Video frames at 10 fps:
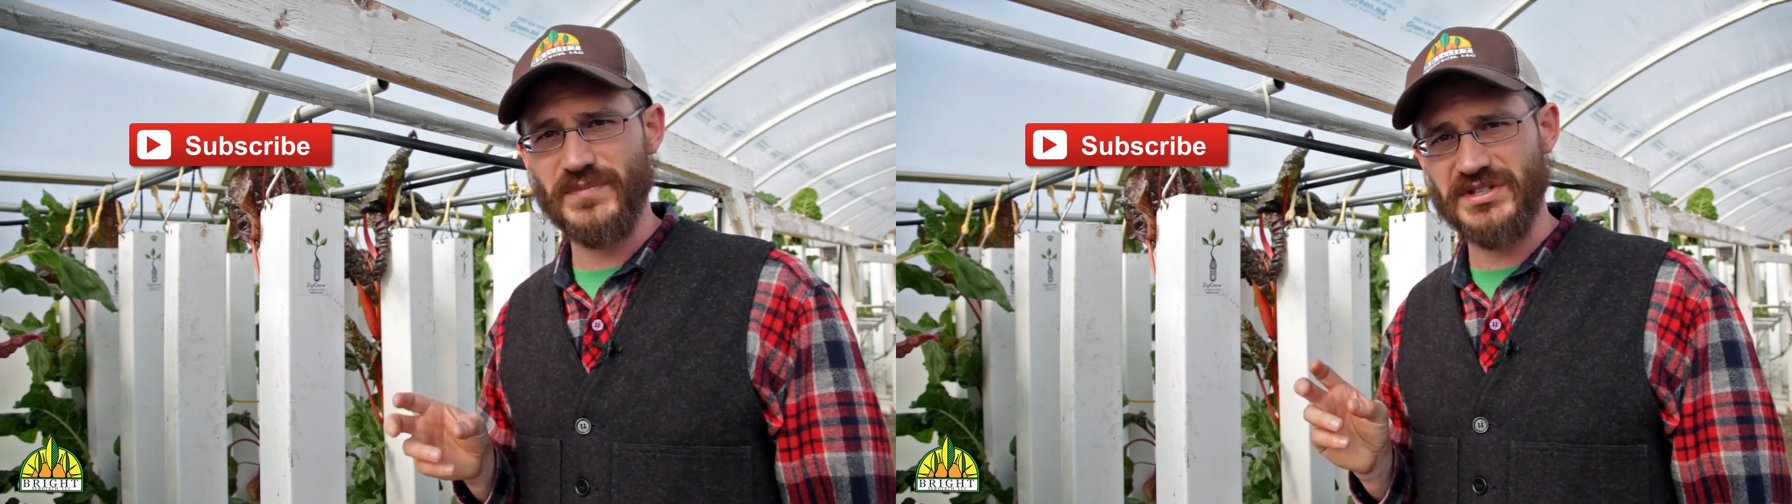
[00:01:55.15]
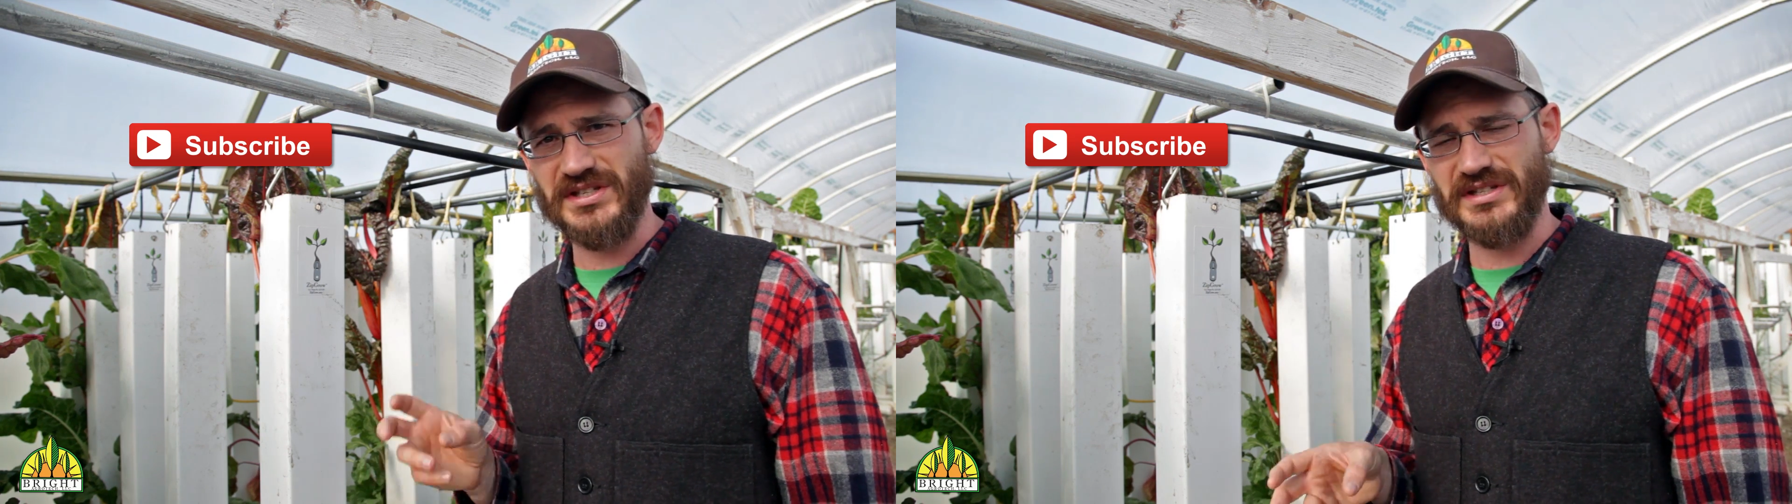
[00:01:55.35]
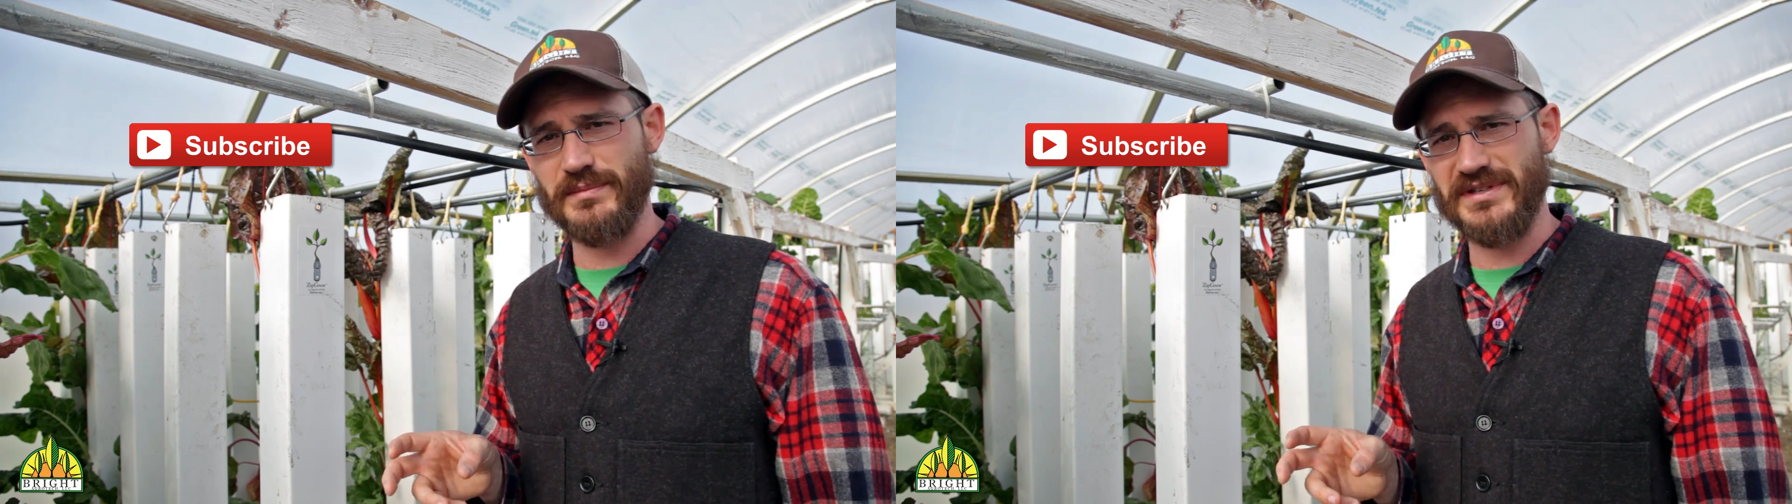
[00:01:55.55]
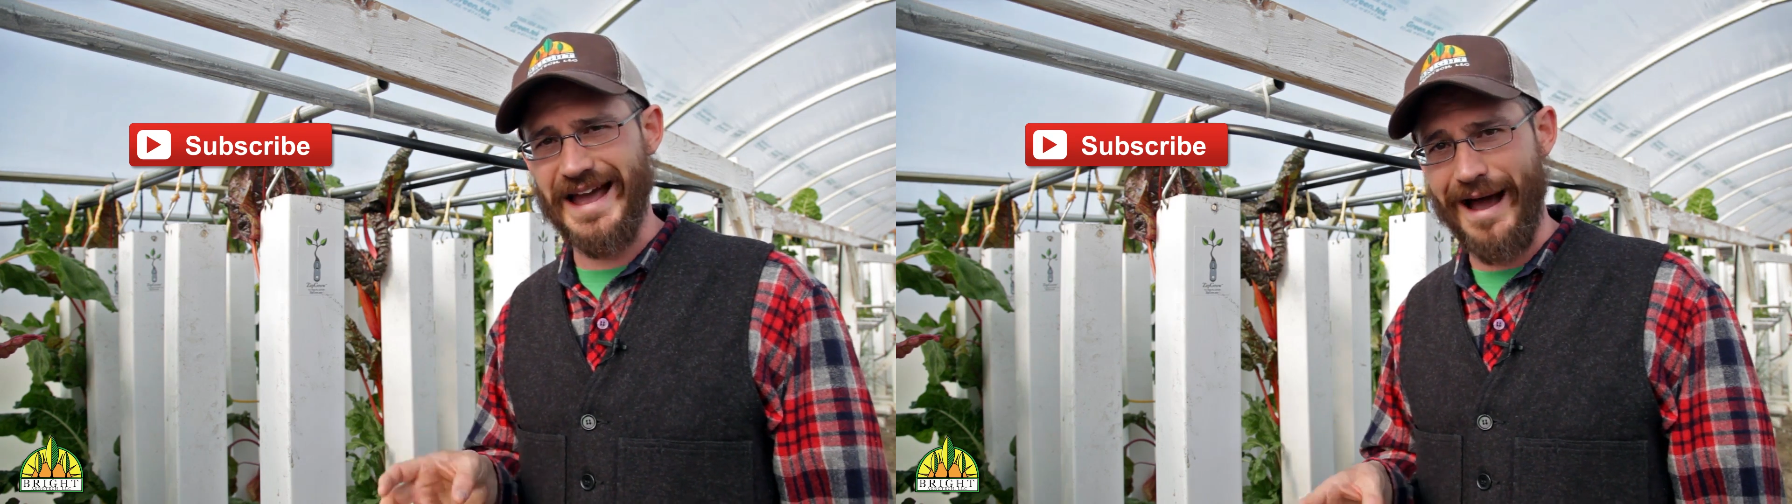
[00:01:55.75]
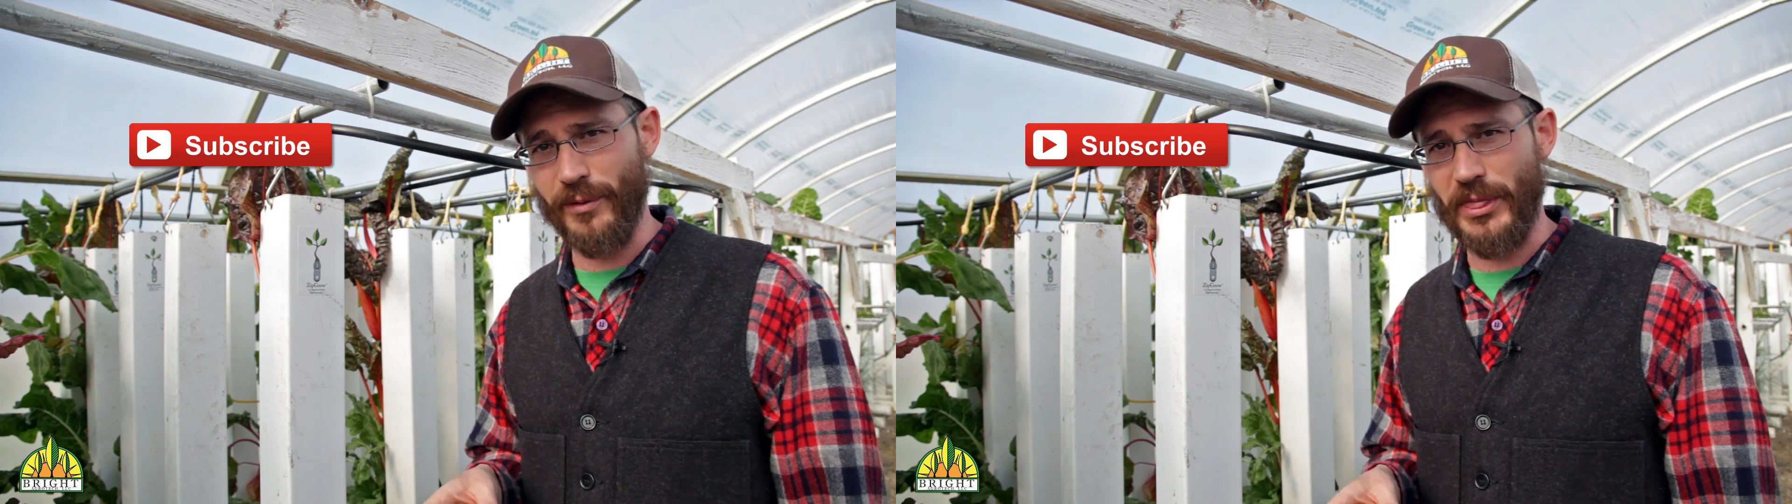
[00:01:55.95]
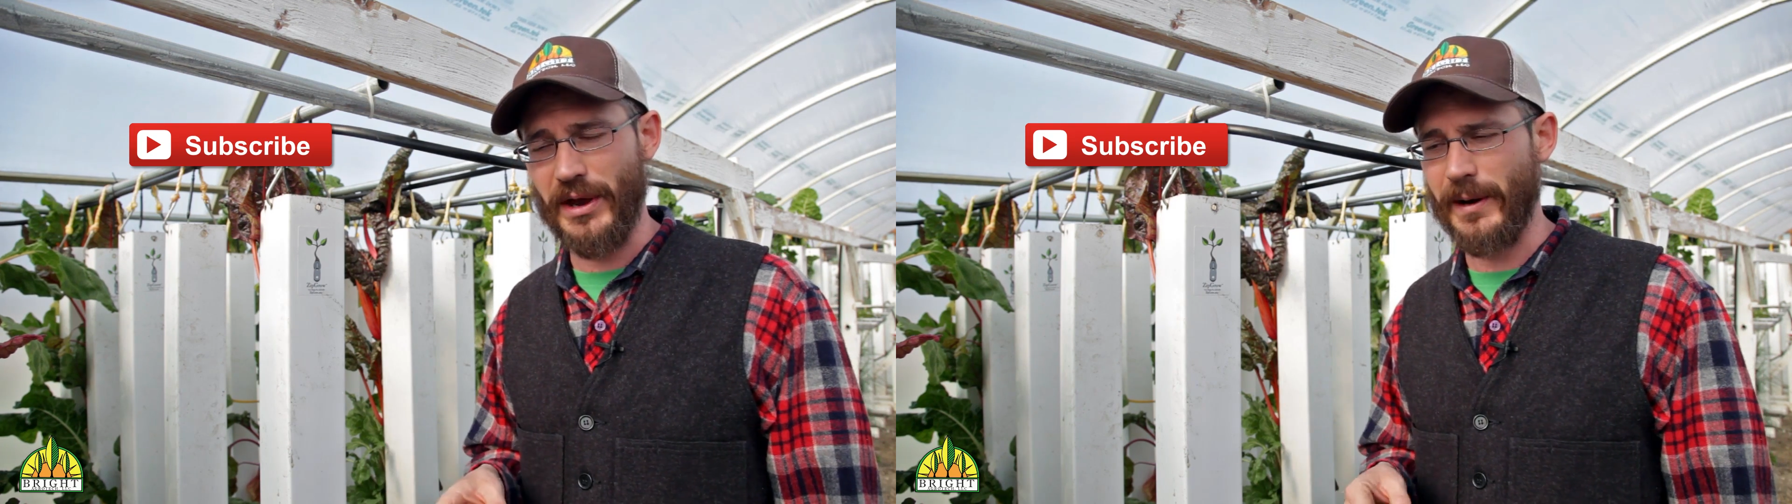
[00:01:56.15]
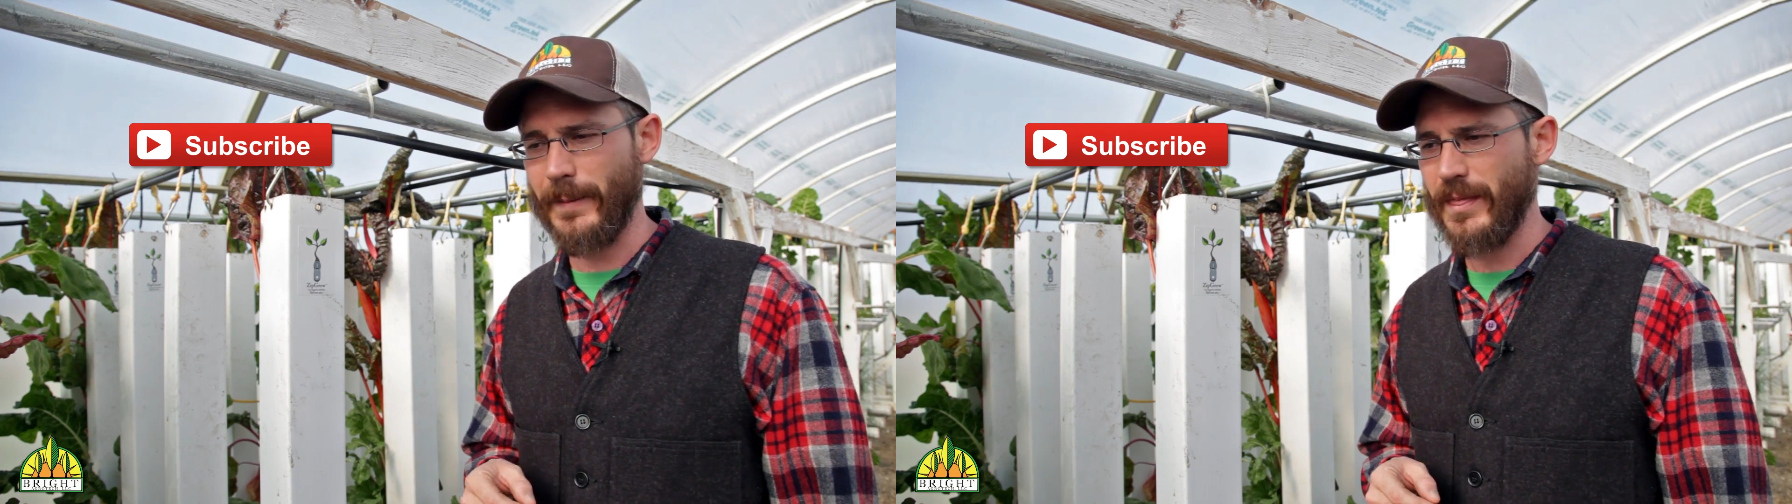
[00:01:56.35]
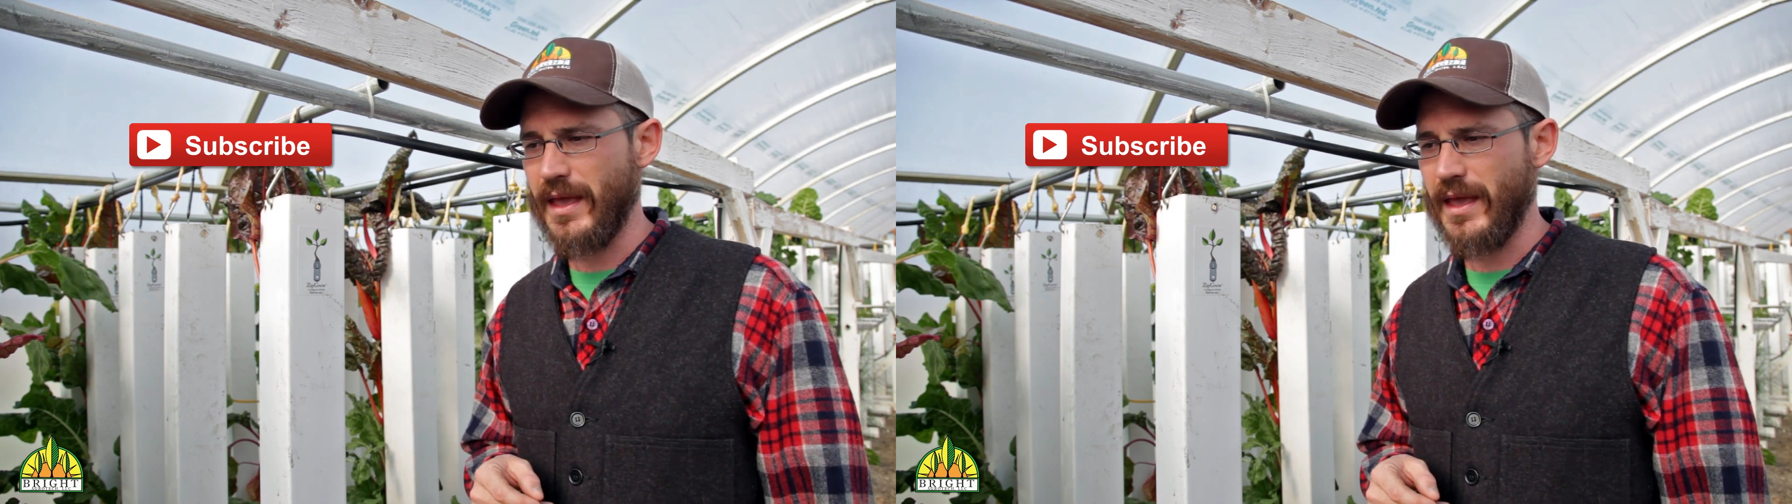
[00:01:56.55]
systems out there